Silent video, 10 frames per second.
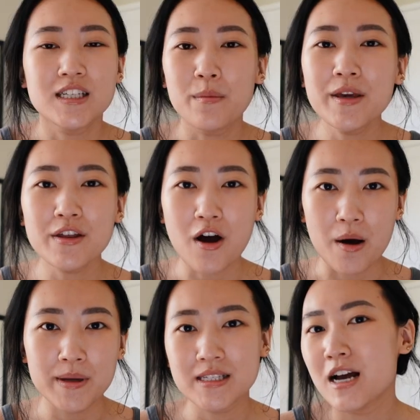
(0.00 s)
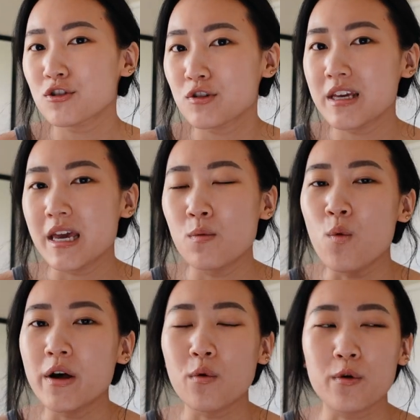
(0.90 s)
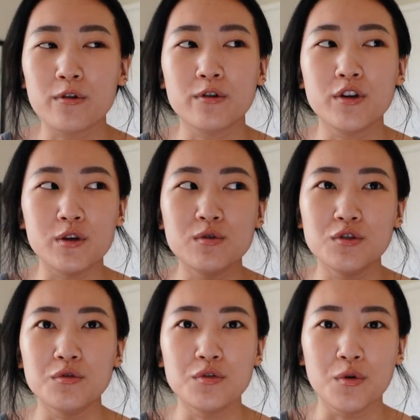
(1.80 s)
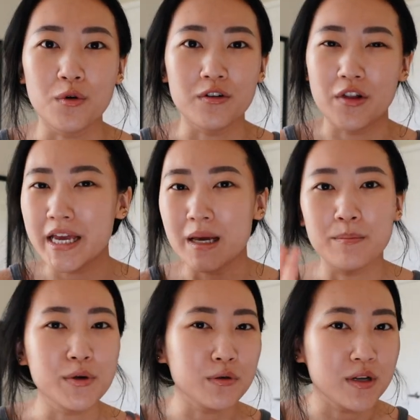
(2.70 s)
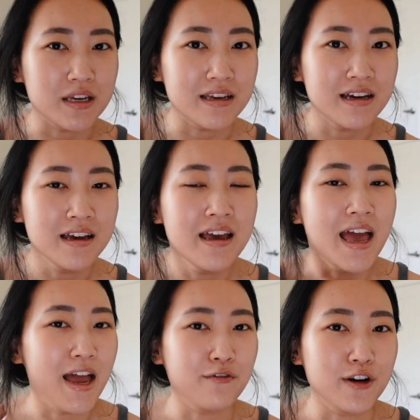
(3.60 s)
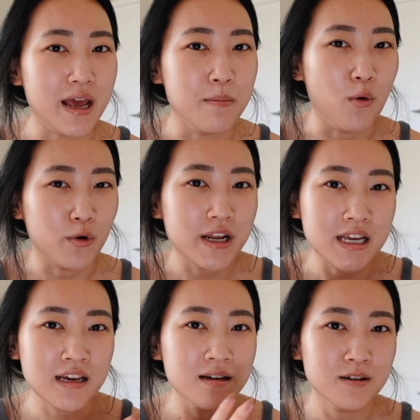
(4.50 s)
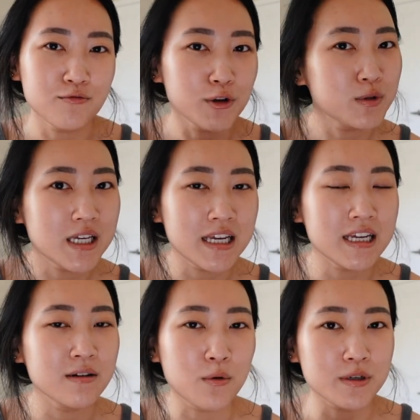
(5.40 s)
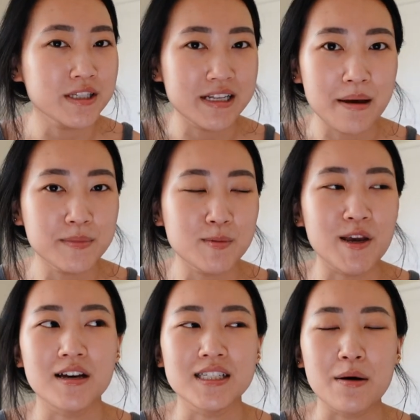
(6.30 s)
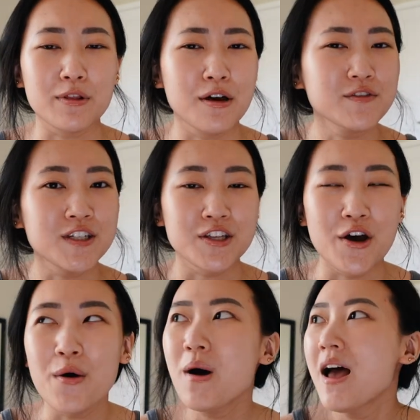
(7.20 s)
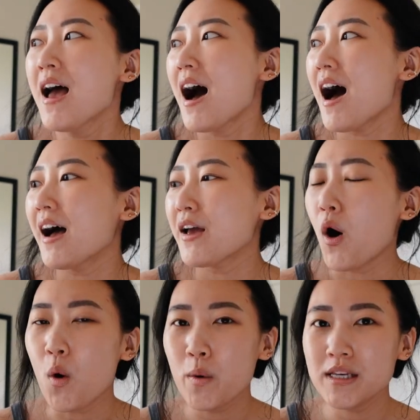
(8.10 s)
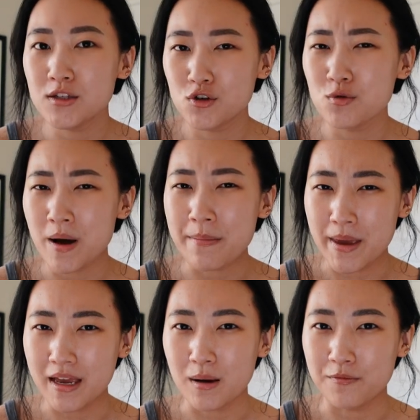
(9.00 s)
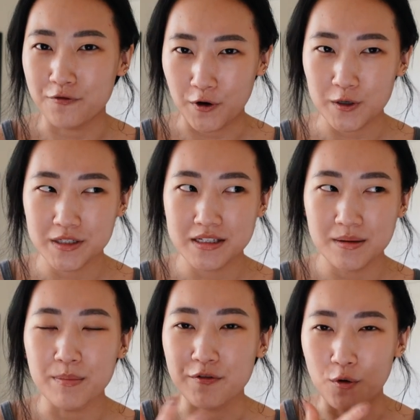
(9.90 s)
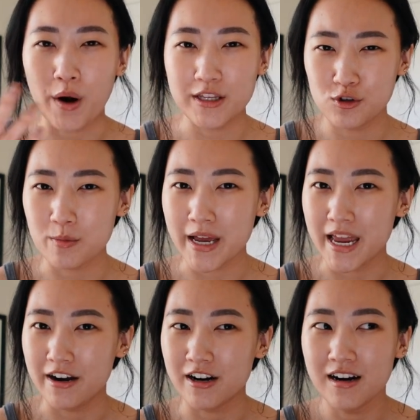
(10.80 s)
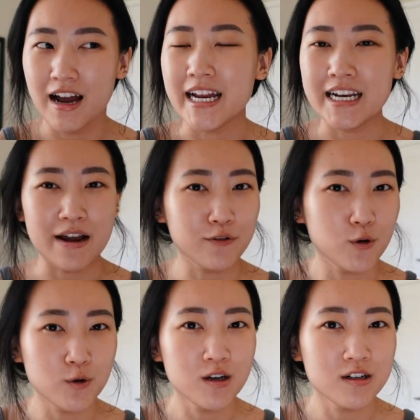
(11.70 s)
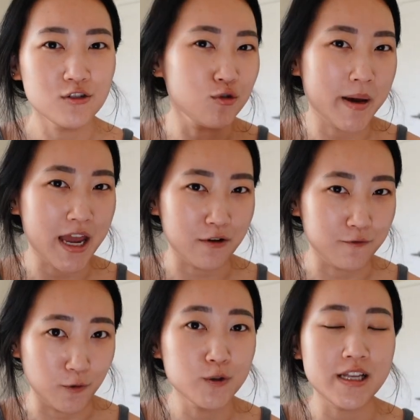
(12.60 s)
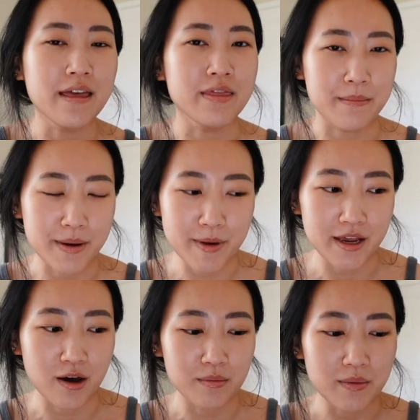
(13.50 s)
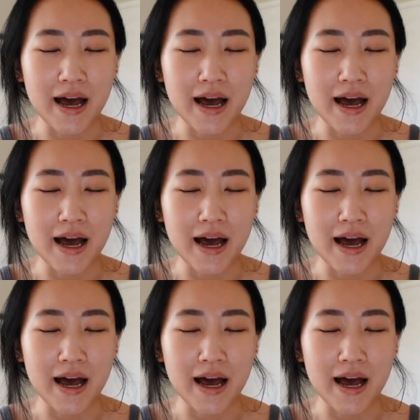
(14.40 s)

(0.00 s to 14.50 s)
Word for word: Tell me in the comments actually in what order you do your like beauty everyday morning routine or steps because I would love to know. I always do my makeup first before I do my hair. I never do my hair first and then my makeup.